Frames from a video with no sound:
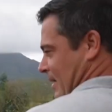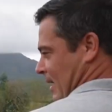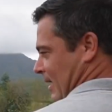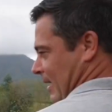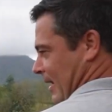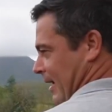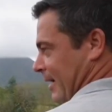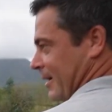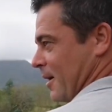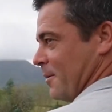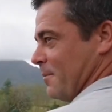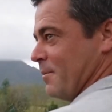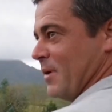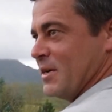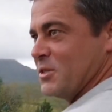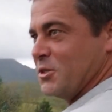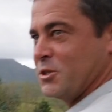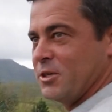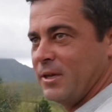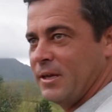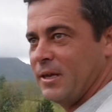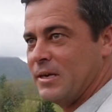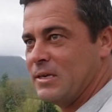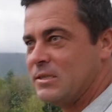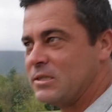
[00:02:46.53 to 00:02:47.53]
Okay, like I
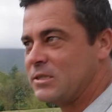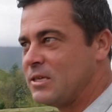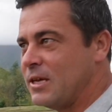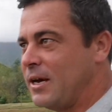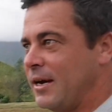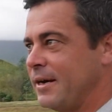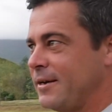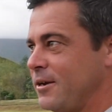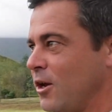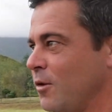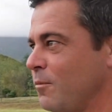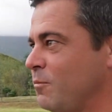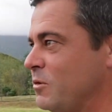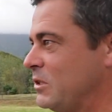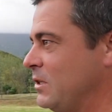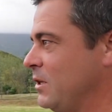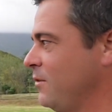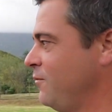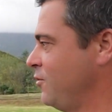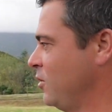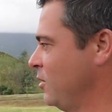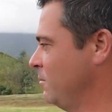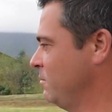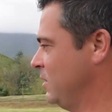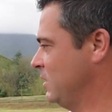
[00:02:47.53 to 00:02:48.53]
mentioned, inside, obviously
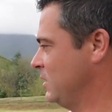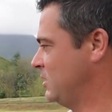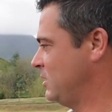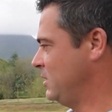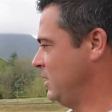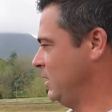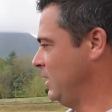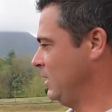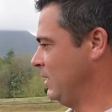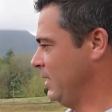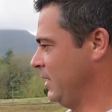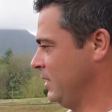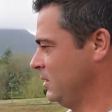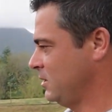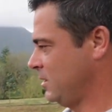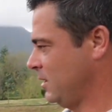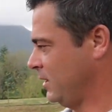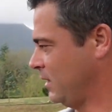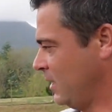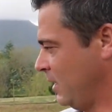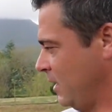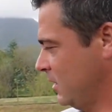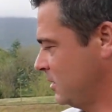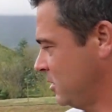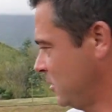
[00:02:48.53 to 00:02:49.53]
from the seedlings it
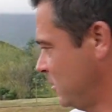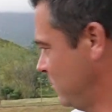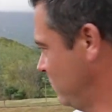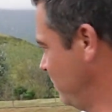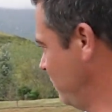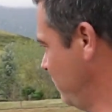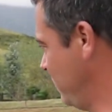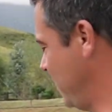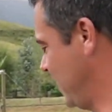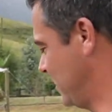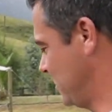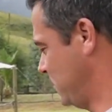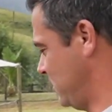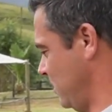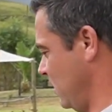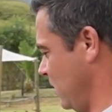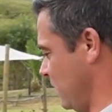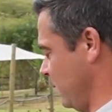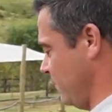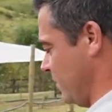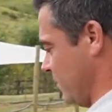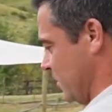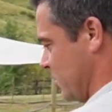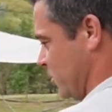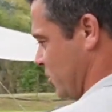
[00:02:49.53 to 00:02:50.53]
gets packed
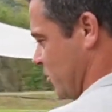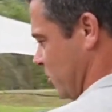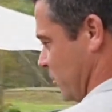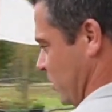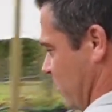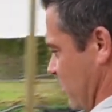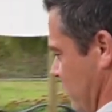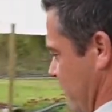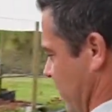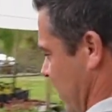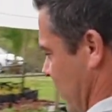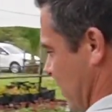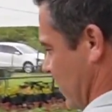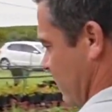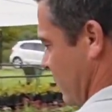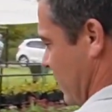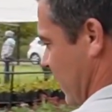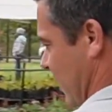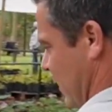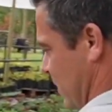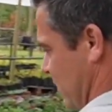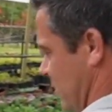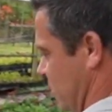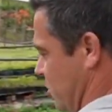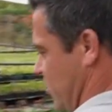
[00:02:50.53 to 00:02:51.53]
over to bigger
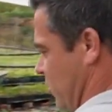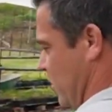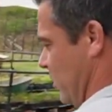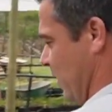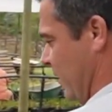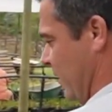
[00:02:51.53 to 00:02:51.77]
bags, 2